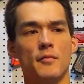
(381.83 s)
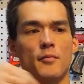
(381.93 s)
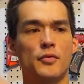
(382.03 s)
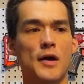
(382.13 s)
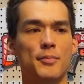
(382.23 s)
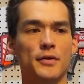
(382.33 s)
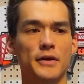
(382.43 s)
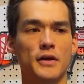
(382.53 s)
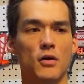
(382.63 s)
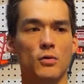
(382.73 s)

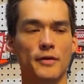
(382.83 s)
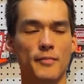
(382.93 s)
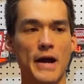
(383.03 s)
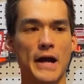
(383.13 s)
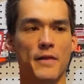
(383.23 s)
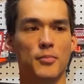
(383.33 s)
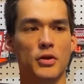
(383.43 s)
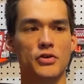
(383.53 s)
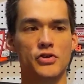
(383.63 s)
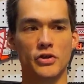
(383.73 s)
properly holding back the
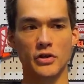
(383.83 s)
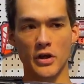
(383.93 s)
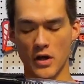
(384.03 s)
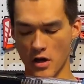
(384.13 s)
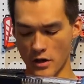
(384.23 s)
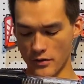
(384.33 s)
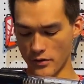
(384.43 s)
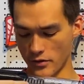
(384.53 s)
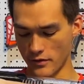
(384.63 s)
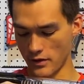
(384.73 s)
plunger
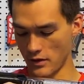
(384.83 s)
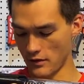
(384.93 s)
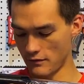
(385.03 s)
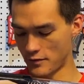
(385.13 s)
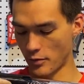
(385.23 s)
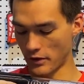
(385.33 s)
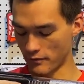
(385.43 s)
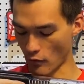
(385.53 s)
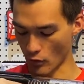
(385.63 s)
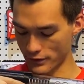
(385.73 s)
under the spring
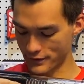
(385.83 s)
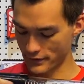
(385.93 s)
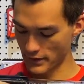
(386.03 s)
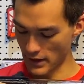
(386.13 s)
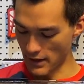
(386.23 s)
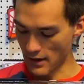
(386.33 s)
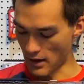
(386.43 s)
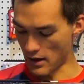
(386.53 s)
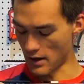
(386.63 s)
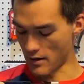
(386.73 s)
force.
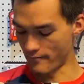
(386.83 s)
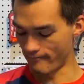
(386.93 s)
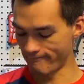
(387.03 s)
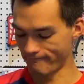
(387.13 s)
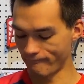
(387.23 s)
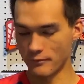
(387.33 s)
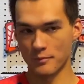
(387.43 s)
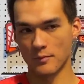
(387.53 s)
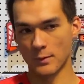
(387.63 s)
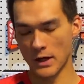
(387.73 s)
A
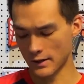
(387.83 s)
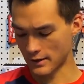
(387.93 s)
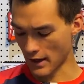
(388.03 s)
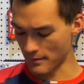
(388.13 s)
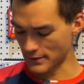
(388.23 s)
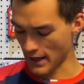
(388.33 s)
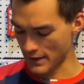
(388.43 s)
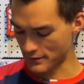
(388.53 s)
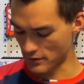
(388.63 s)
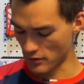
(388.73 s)
lot of times that
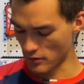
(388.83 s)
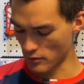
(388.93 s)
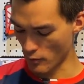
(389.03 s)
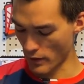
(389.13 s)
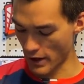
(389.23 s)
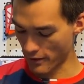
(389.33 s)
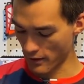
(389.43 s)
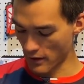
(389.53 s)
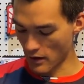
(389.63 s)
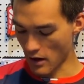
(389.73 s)
has to do with
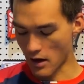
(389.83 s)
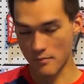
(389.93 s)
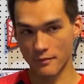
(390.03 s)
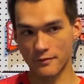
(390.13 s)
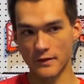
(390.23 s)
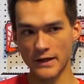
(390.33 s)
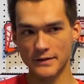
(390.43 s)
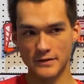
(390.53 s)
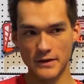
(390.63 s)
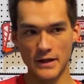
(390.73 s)

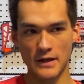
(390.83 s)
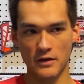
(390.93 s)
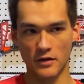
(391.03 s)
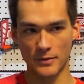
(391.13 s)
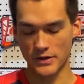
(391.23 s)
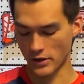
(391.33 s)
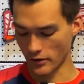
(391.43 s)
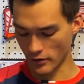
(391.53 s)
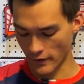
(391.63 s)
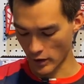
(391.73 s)
flex in your
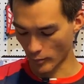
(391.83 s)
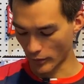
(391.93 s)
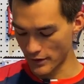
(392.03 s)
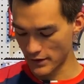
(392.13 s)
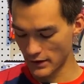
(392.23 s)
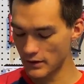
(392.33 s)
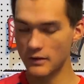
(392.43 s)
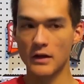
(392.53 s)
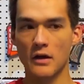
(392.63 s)
material that you're printing in